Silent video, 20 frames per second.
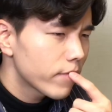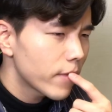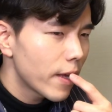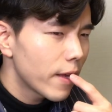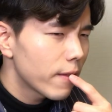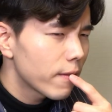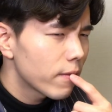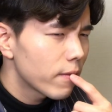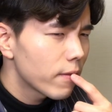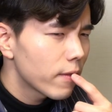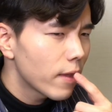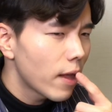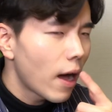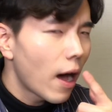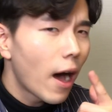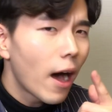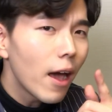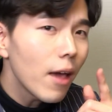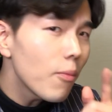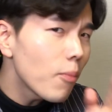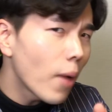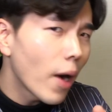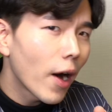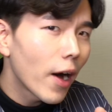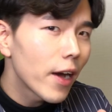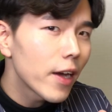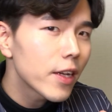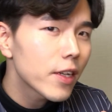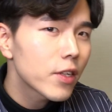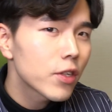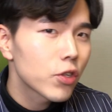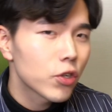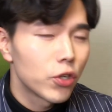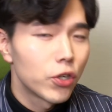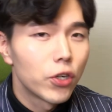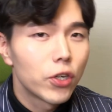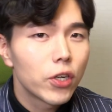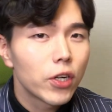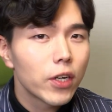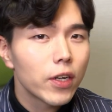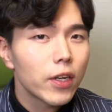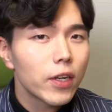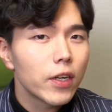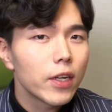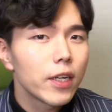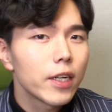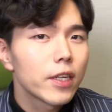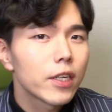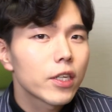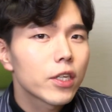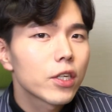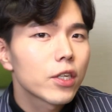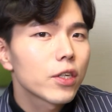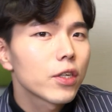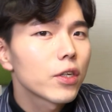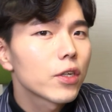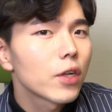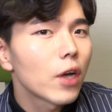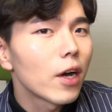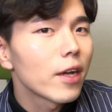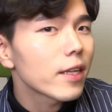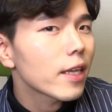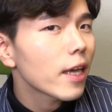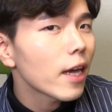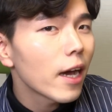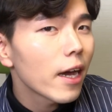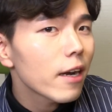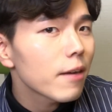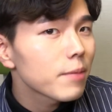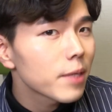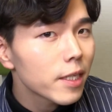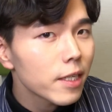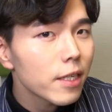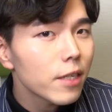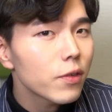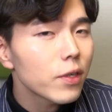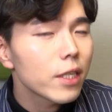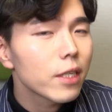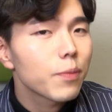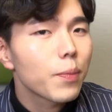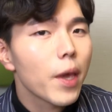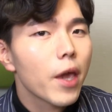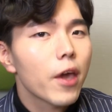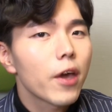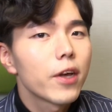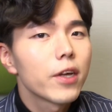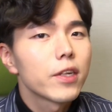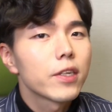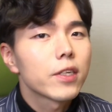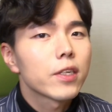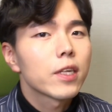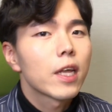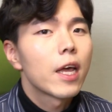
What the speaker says: And I might turn it into a kind of series because